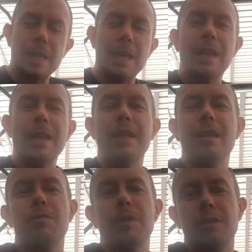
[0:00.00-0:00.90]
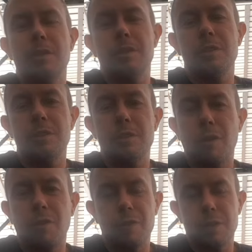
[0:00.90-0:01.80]
a little bit on the
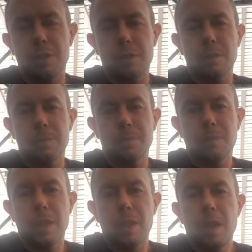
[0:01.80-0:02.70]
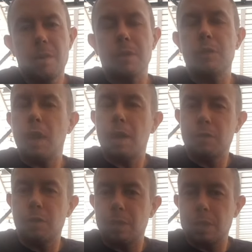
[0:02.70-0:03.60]
surface. But you have
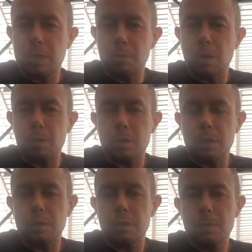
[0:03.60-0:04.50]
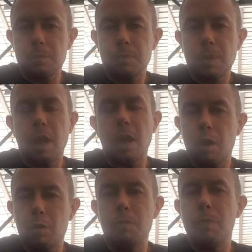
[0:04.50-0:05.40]
to think about this. How
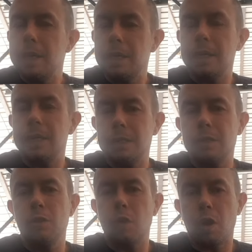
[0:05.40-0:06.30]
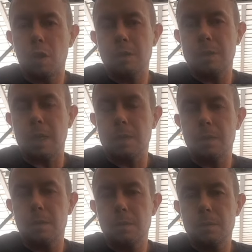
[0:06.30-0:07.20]
big is your hot side?
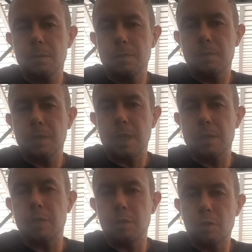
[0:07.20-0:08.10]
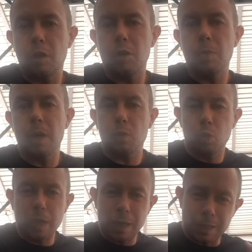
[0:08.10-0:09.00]
Is the turbine
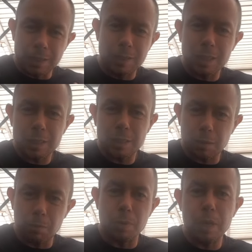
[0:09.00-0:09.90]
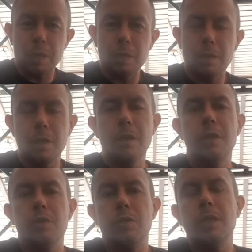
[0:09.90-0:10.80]
wheel this big?
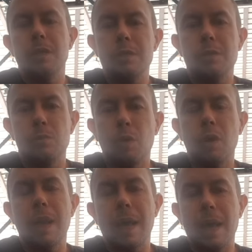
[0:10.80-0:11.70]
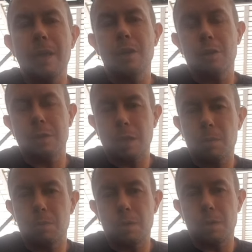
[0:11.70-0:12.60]
You need a small AR
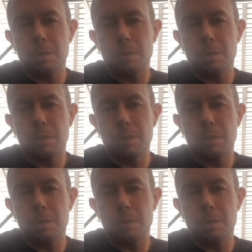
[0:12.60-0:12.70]
number,